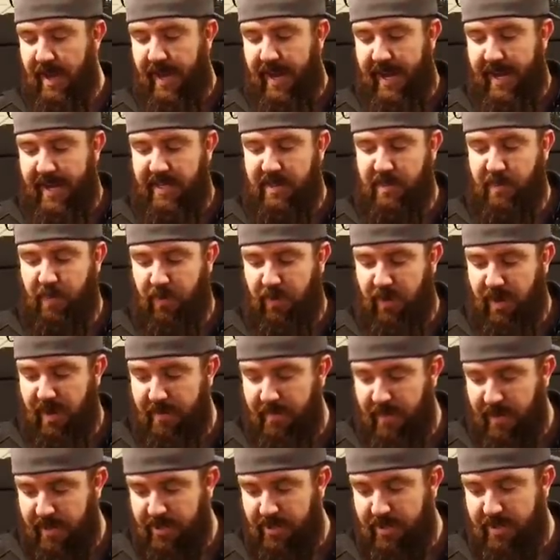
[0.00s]
as pretty
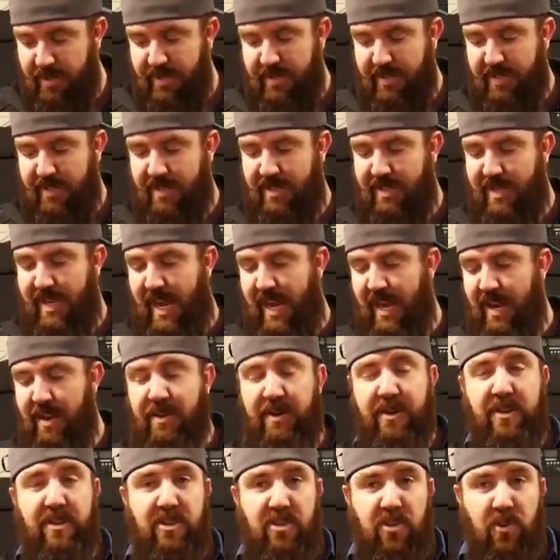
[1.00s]
much the
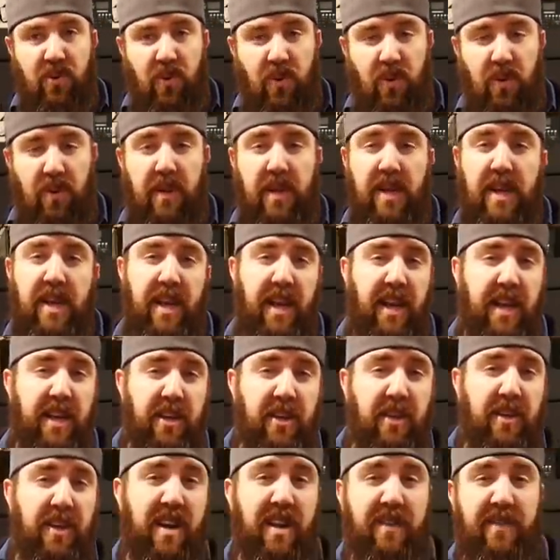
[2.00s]
standard tool, and
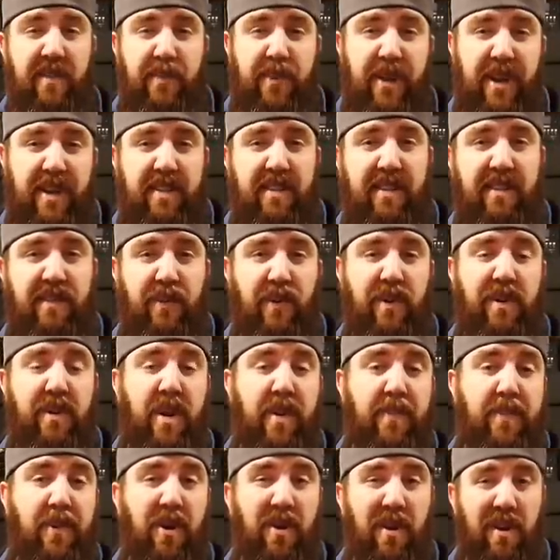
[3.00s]
you can even pick this one
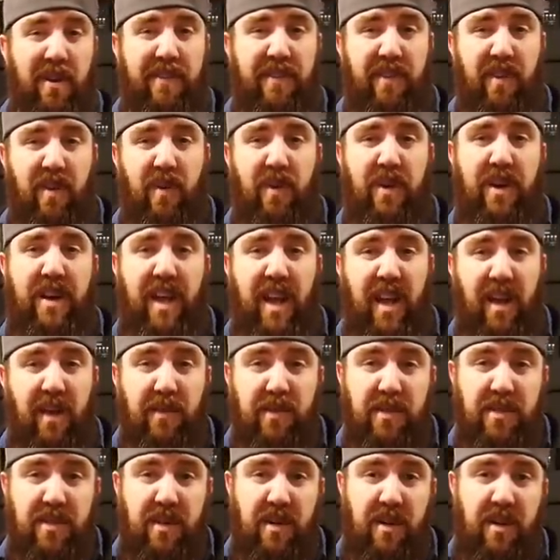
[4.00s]
up also on
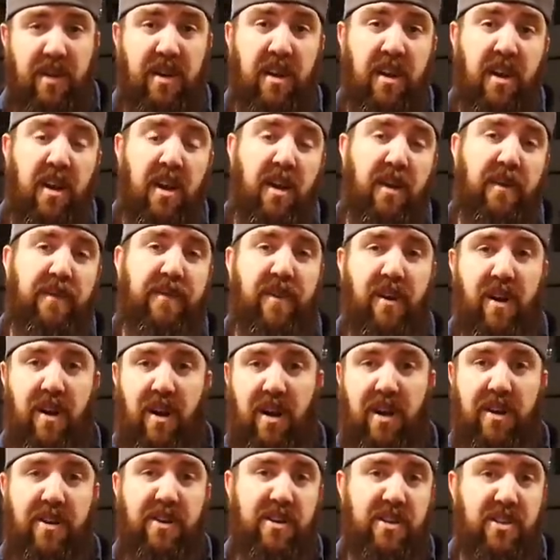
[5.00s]
Amazon for
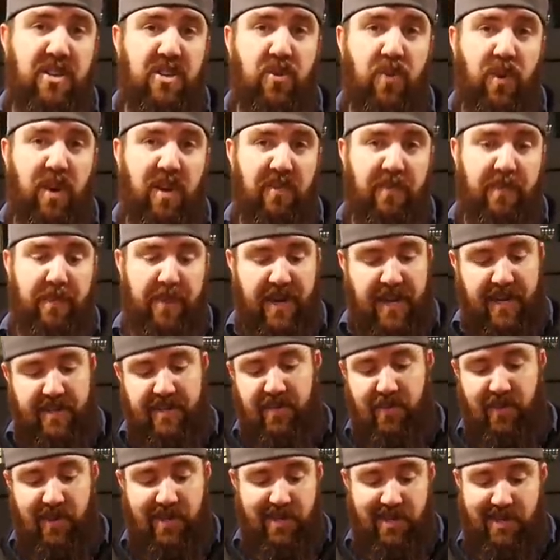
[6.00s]
112
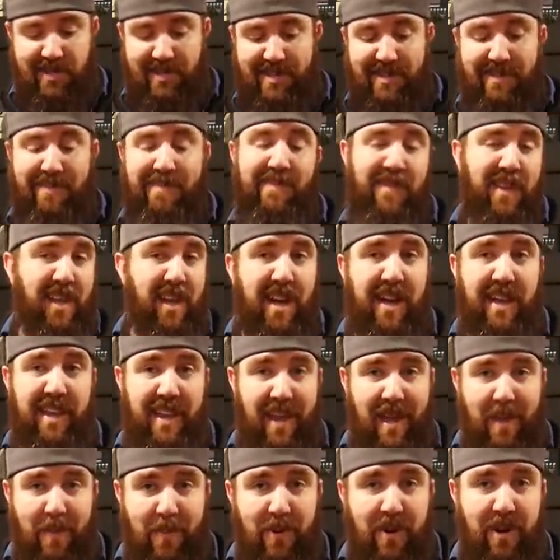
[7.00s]
bucks, which is, I
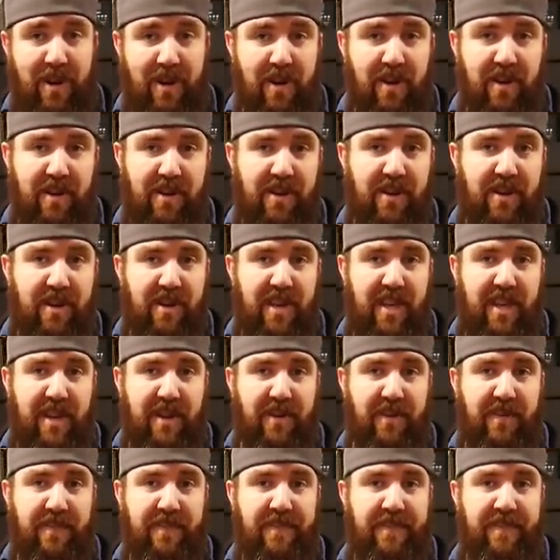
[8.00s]
think, a pretty darn good
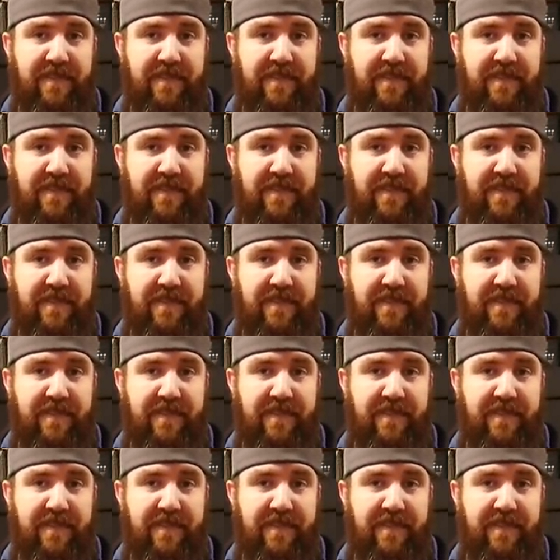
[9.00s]
deal.